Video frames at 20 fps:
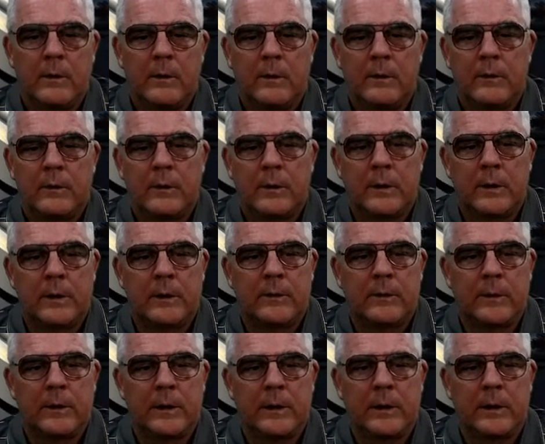to get
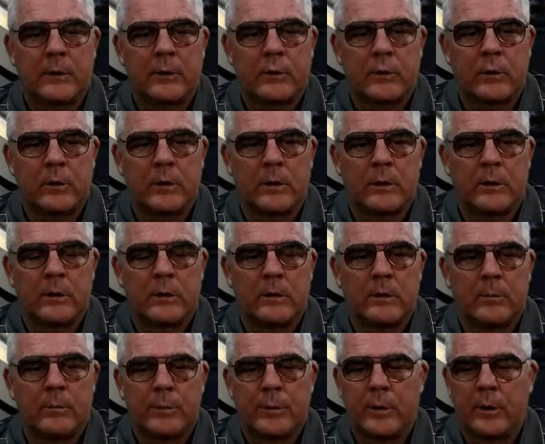the extra
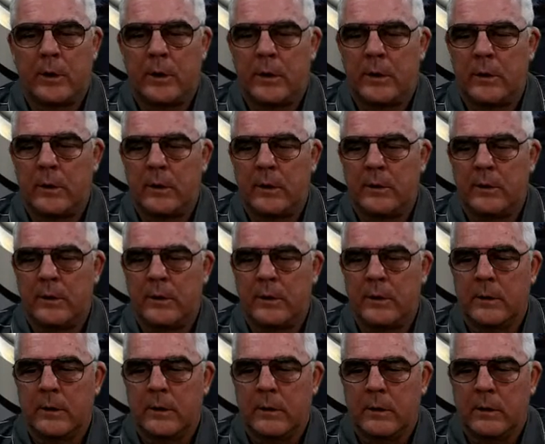pawn on the
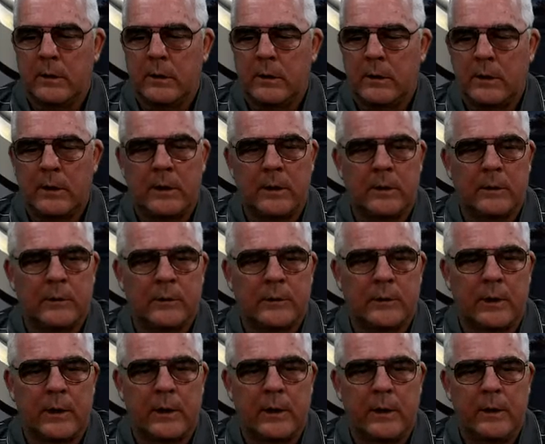king's
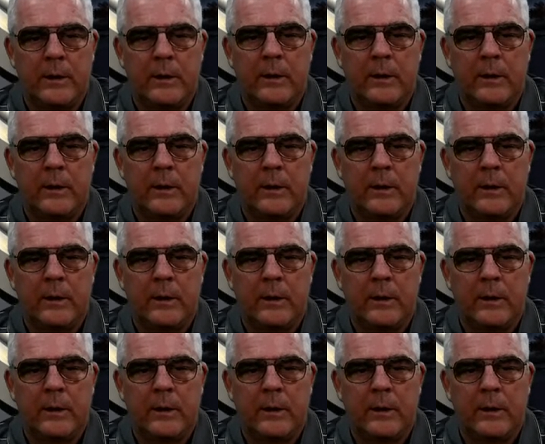side,